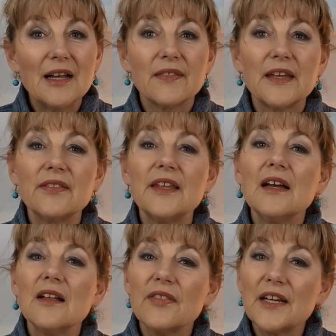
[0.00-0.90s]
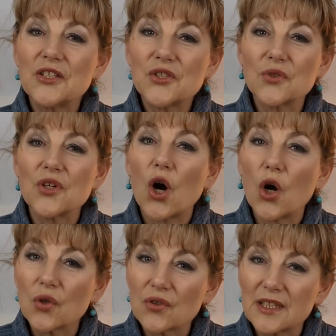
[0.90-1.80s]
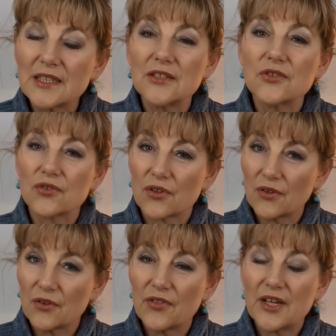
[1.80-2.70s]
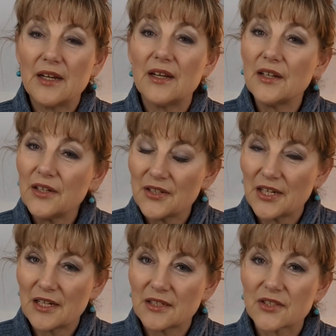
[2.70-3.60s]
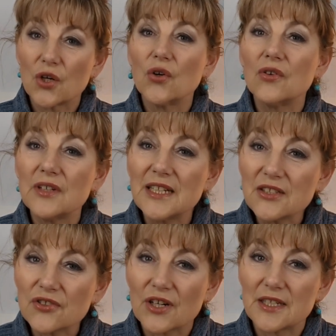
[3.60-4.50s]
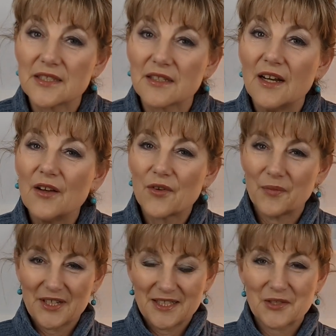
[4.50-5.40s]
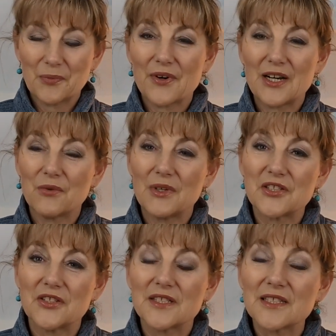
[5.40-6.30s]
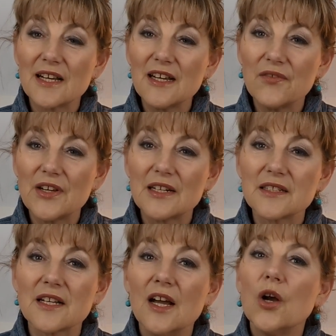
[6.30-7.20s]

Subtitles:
that they should only draw their earnings or interest from their superannuation savings